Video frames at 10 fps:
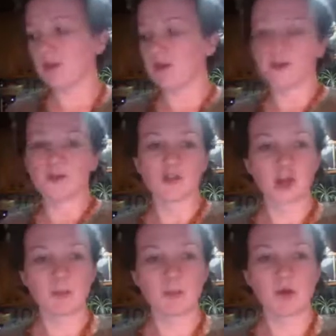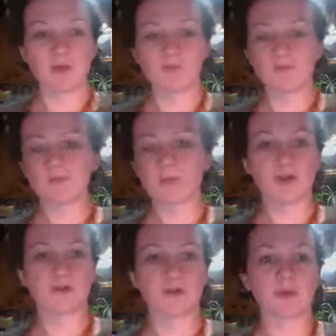Chop them up, cover
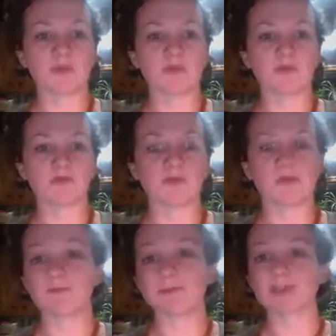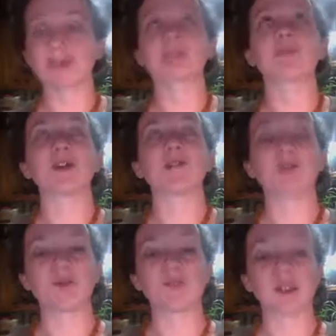them in booze. It's my
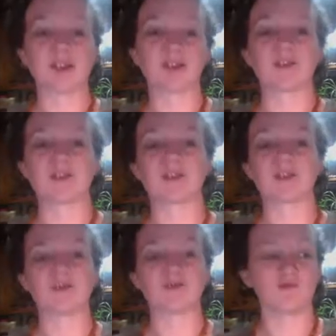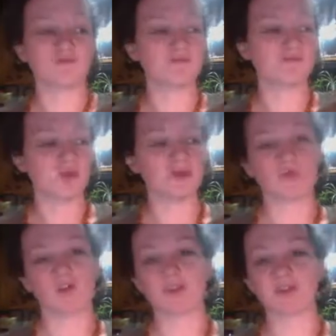favorite answer to most
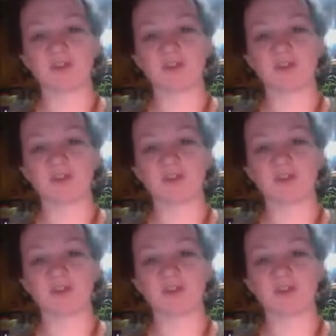problems in